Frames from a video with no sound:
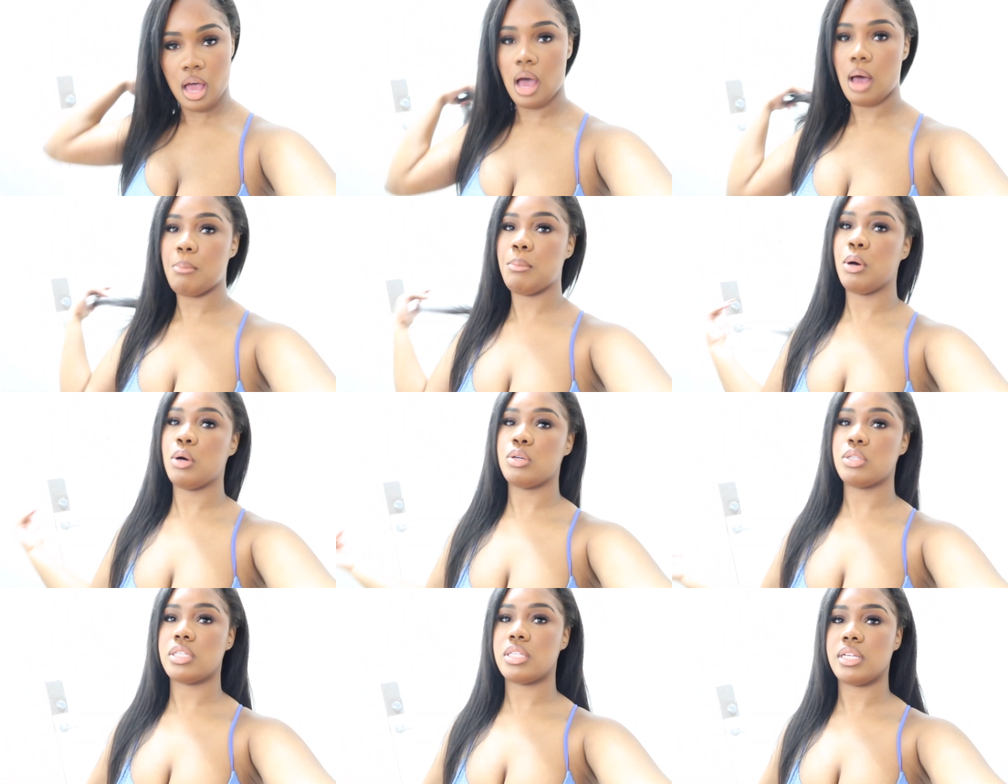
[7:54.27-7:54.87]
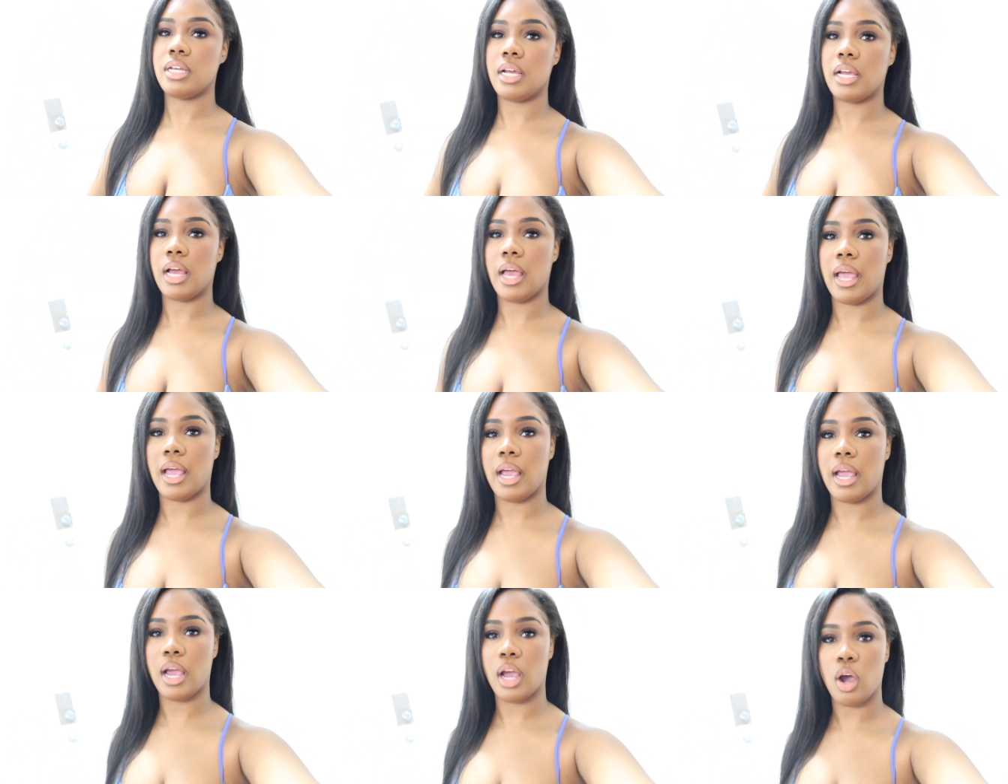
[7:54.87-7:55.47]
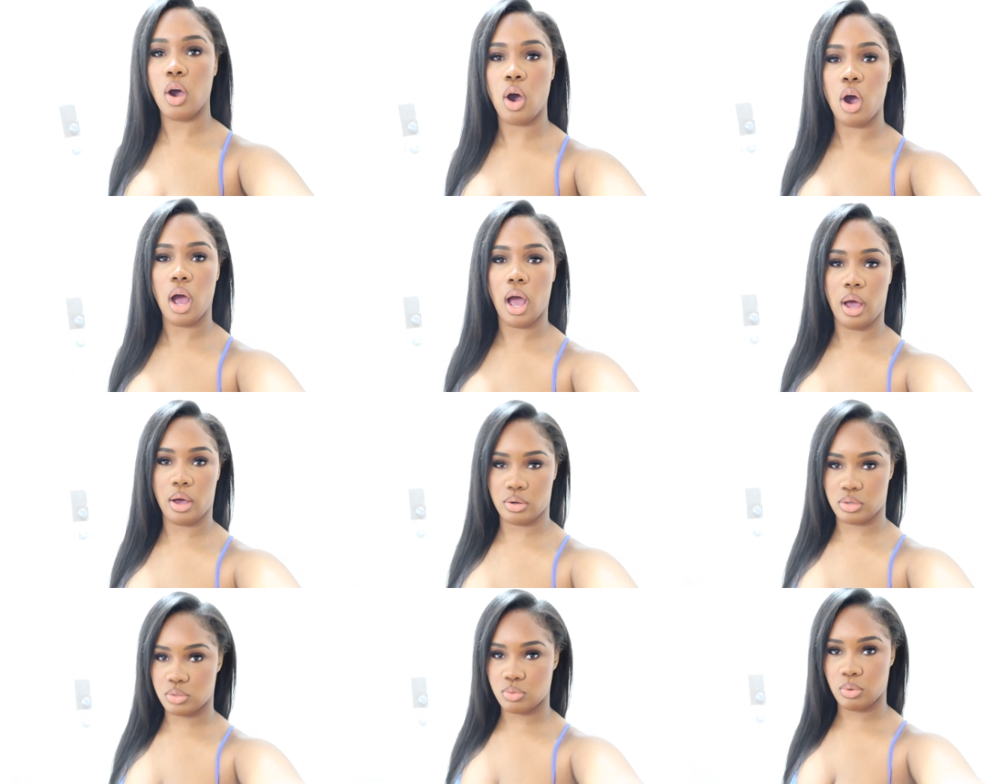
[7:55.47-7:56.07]
I'm hosting a
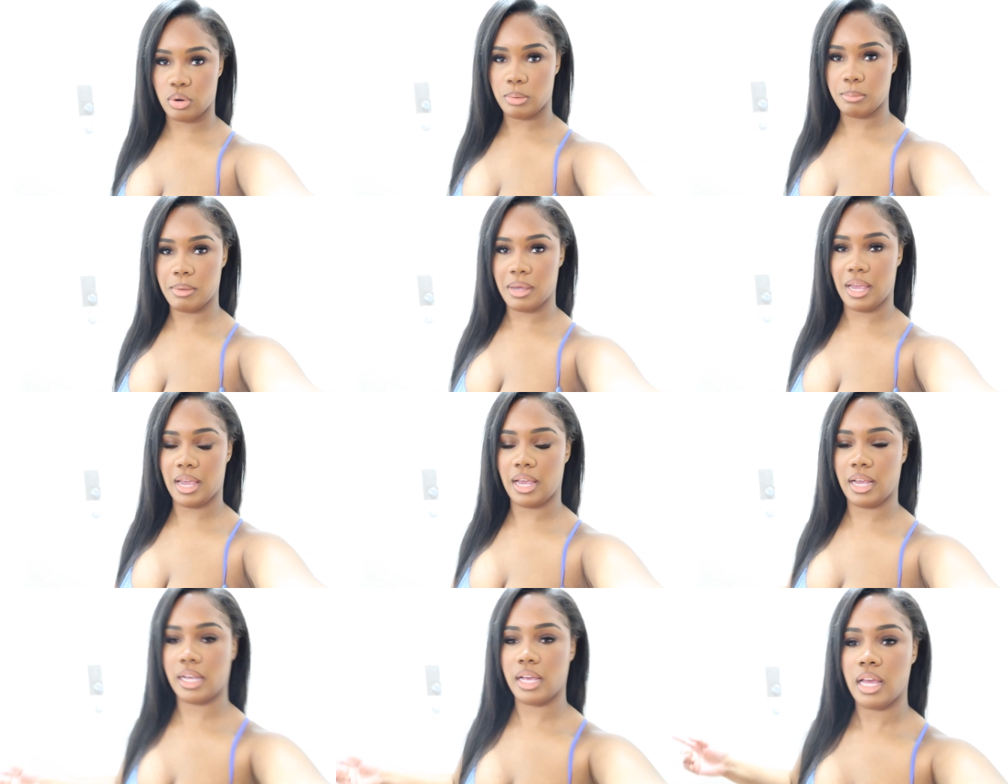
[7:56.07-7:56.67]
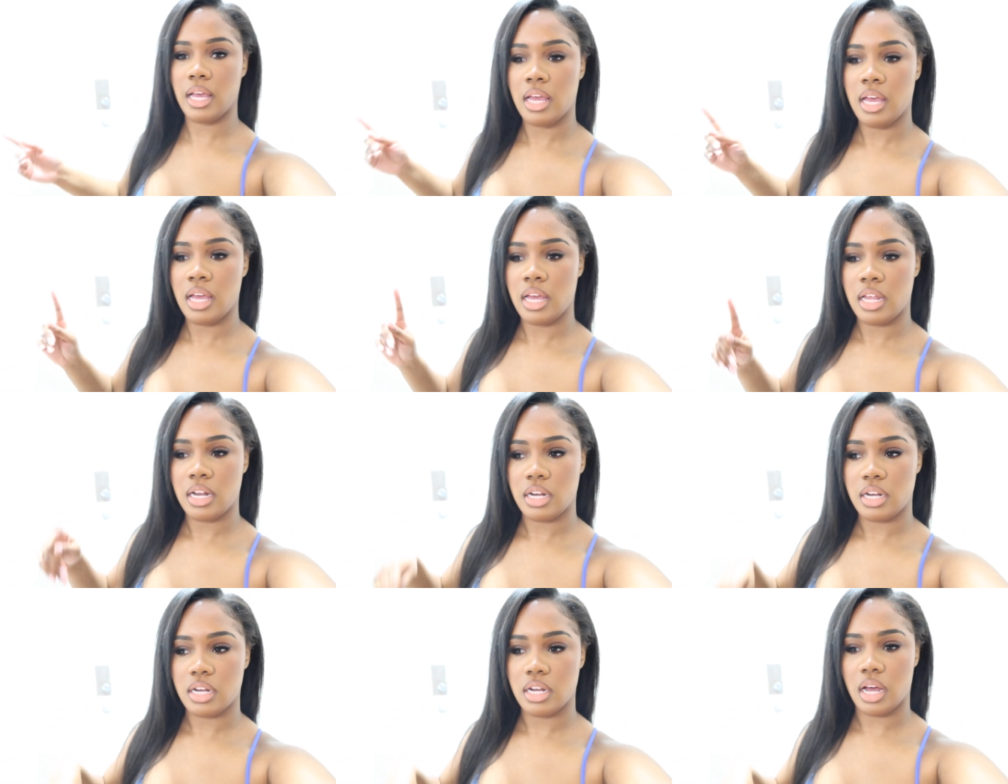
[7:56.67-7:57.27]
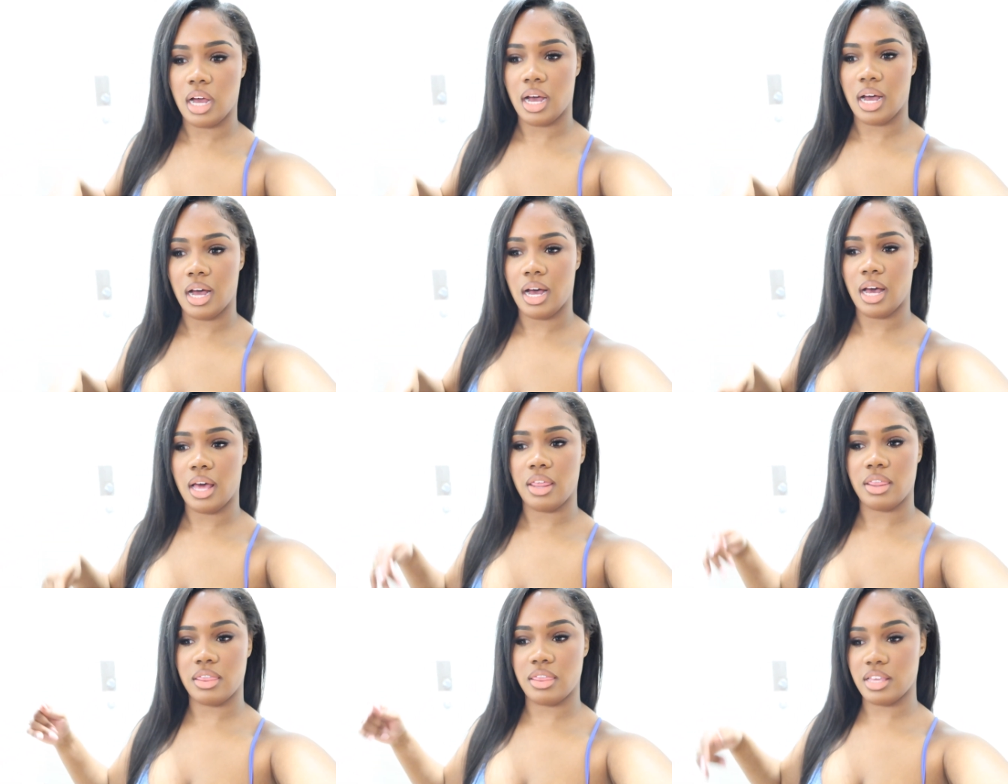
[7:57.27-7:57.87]
housewarming
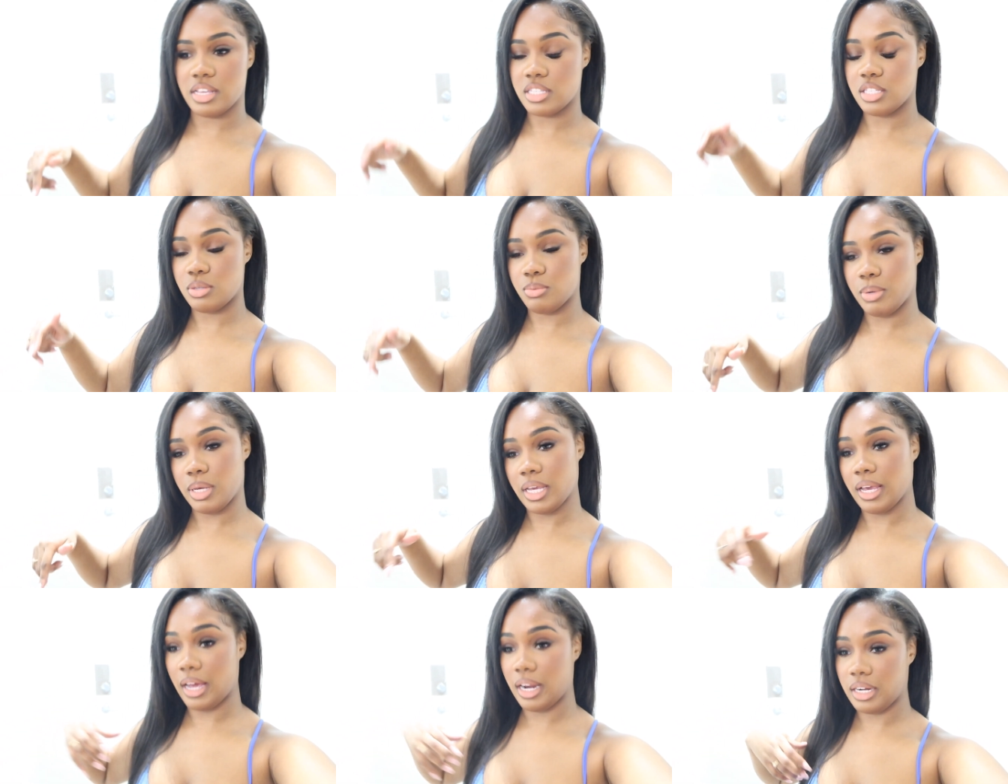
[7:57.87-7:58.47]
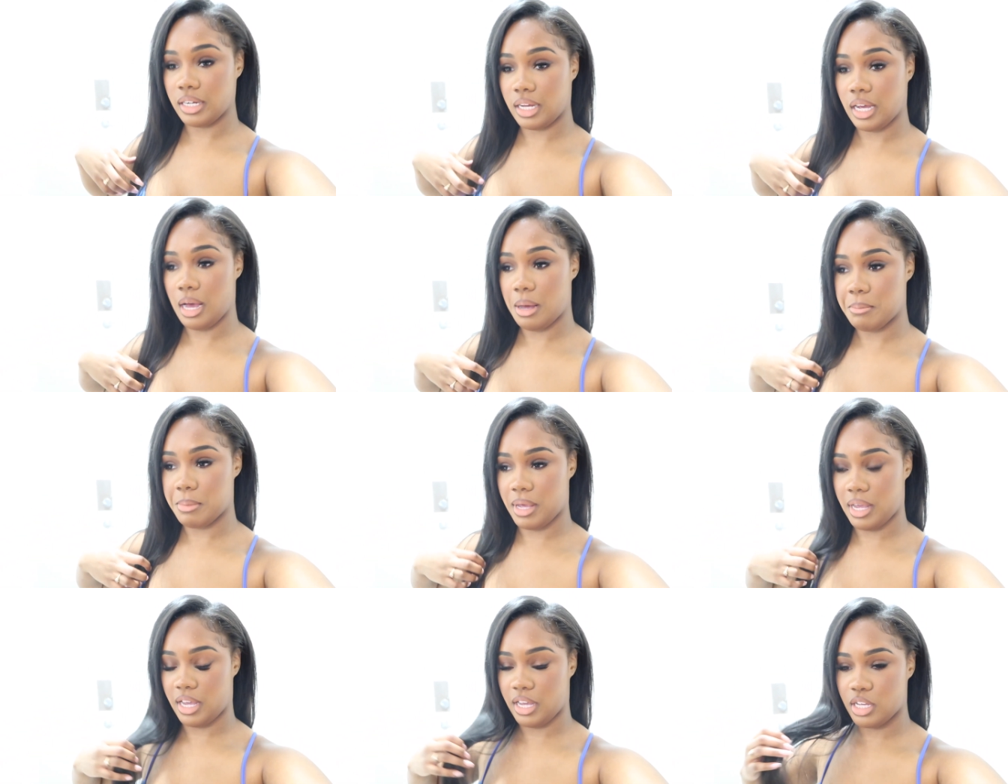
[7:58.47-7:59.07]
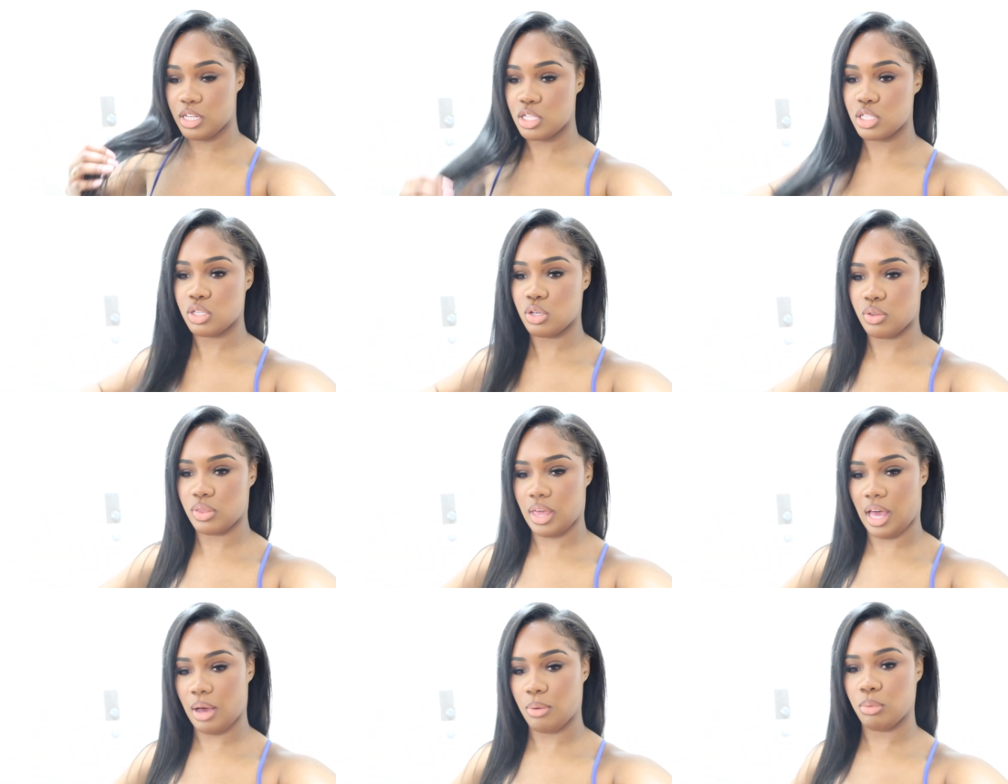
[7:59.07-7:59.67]
Uh, this weekend coming,
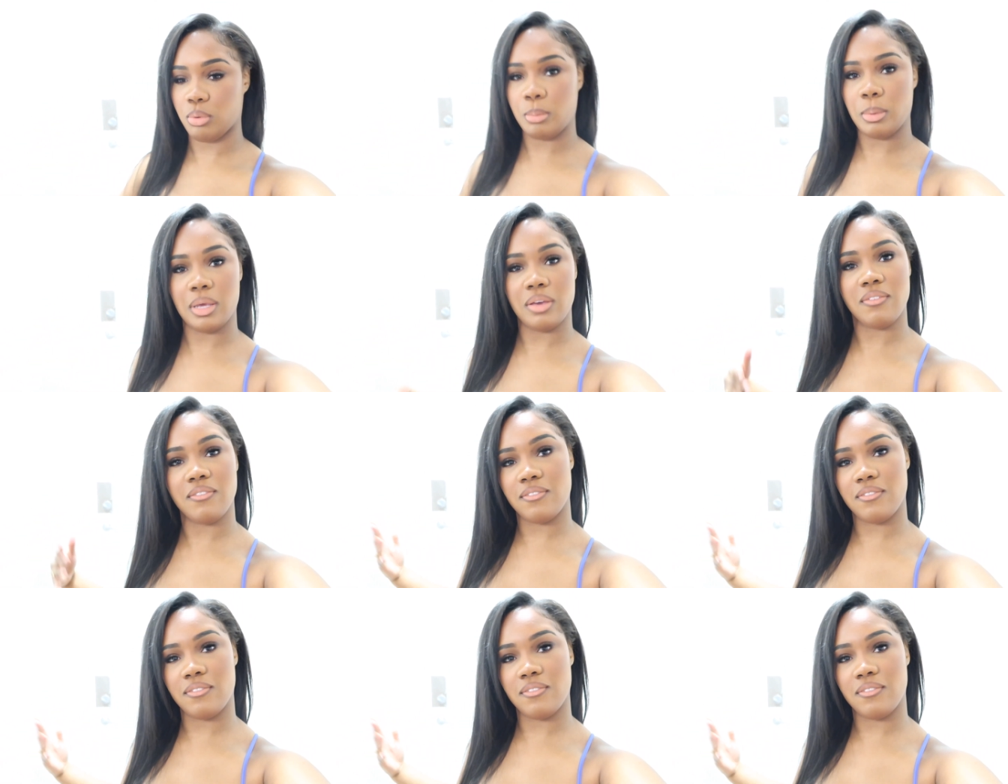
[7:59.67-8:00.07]
so that will be